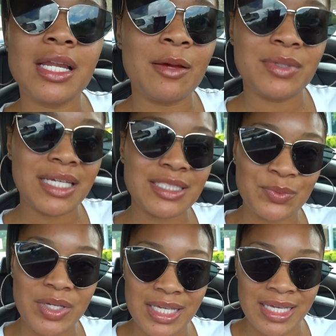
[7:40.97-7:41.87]
up this
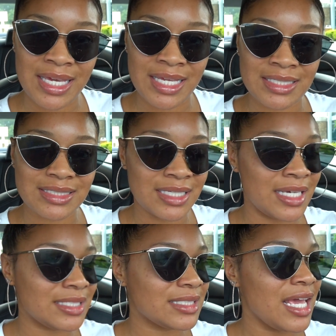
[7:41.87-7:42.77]
weekend
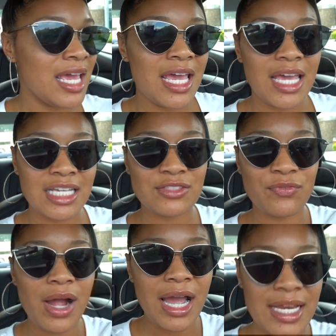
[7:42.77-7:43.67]
since it's
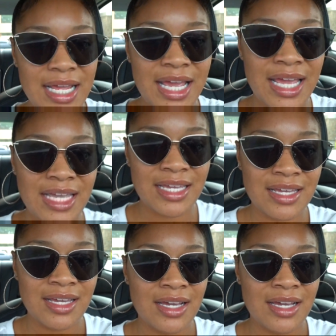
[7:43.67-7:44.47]
Friday.